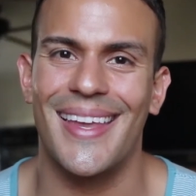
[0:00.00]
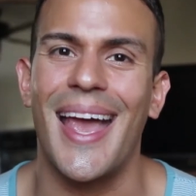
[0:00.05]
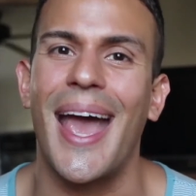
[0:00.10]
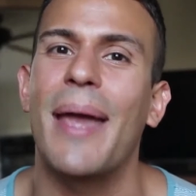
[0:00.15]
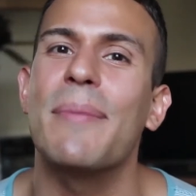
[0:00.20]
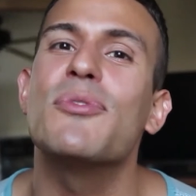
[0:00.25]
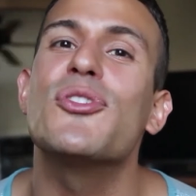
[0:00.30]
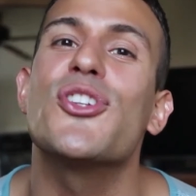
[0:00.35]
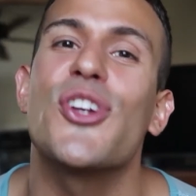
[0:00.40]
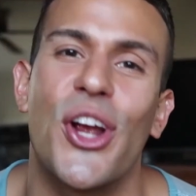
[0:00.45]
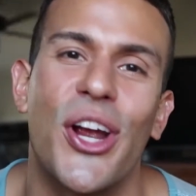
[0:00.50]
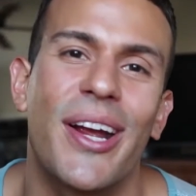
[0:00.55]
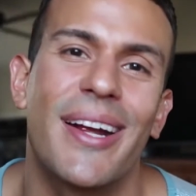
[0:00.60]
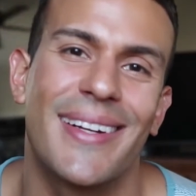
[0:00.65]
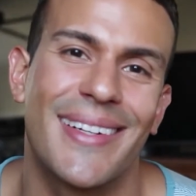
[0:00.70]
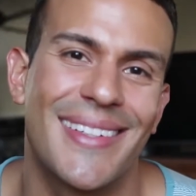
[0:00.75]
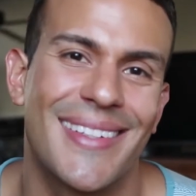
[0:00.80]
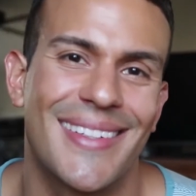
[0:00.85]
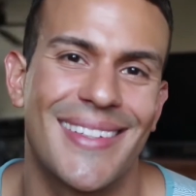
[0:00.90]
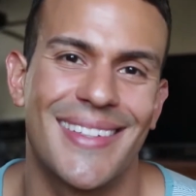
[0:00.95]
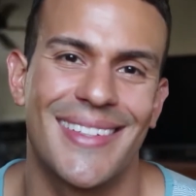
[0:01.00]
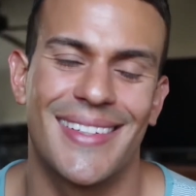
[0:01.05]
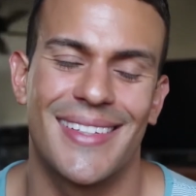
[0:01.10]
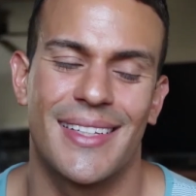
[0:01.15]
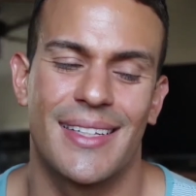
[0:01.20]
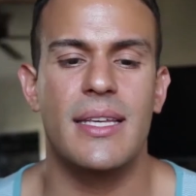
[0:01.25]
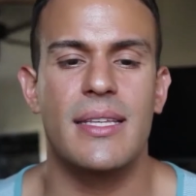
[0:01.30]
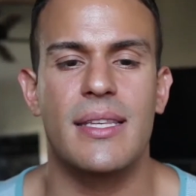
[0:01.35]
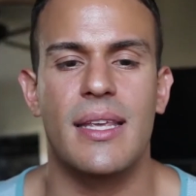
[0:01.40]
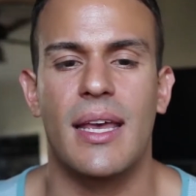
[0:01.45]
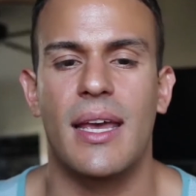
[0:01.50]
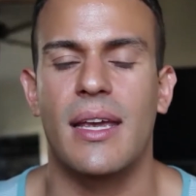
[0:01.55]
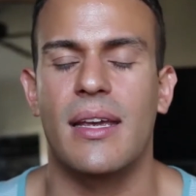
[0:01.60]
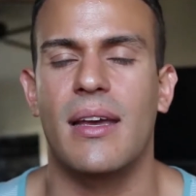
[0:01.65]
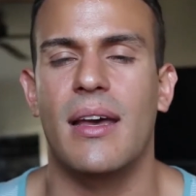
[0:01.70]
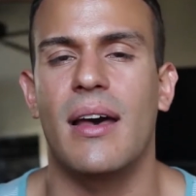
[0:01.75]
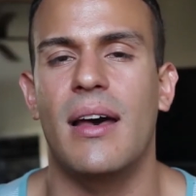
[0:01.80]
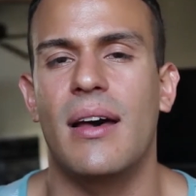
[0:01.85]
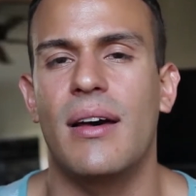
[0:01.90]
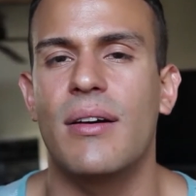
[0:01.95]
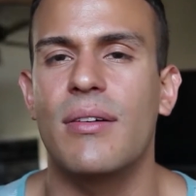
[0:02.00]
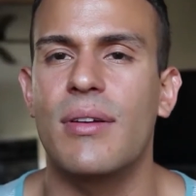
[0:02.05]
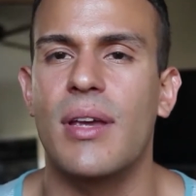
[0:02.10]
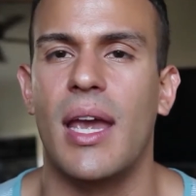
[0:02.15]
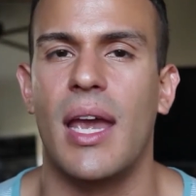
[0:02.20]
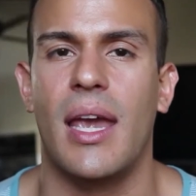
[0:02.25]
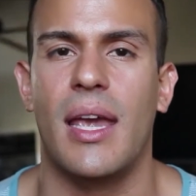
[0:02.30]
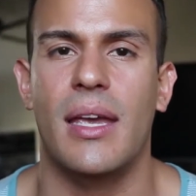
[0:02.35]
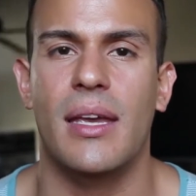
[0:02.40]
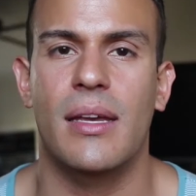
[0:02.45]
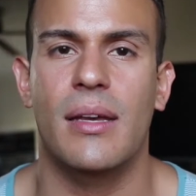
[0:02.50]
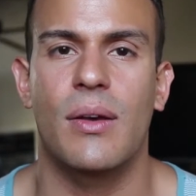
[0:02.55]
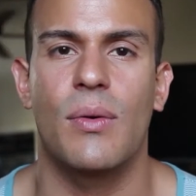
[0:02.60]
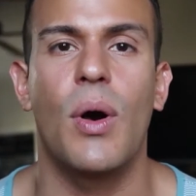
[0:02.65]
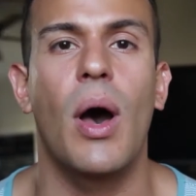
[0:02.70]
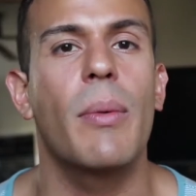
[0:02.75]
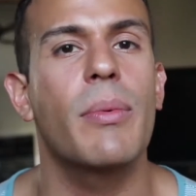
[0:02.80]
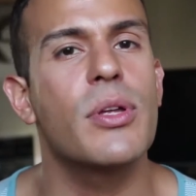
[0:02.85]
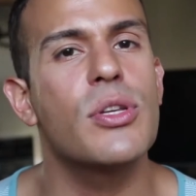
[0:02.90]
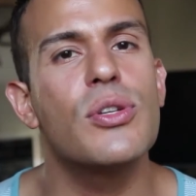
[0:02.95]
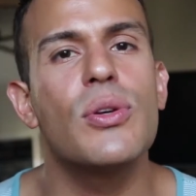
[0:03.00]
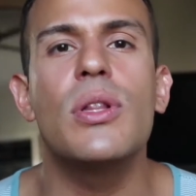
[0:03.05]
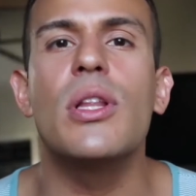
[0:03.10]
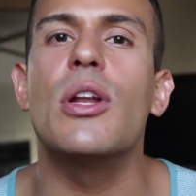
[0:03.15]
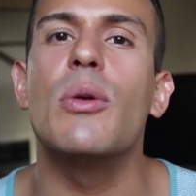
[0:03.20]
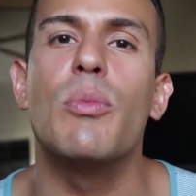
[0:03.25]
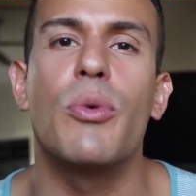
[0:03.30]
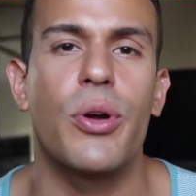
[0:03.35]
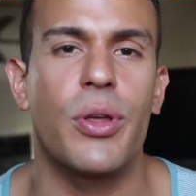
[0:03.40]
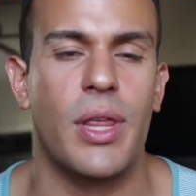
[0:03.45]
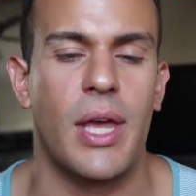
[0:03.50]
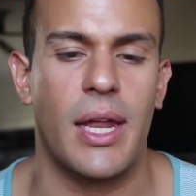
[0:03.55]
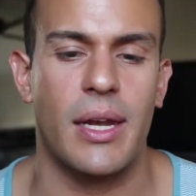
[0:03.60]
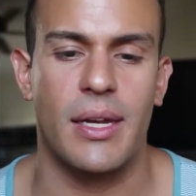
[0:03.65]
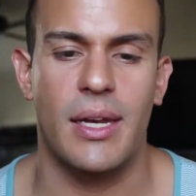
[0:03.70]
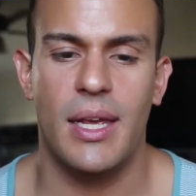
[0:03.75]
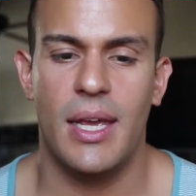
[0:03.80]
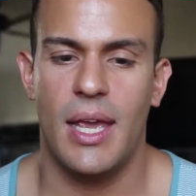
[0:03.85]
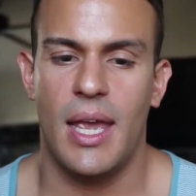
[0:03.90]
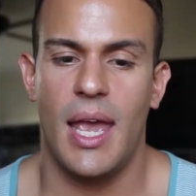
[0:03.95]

I'm sure. He's like, oh, okay. Well, I'm gonna do a little more then.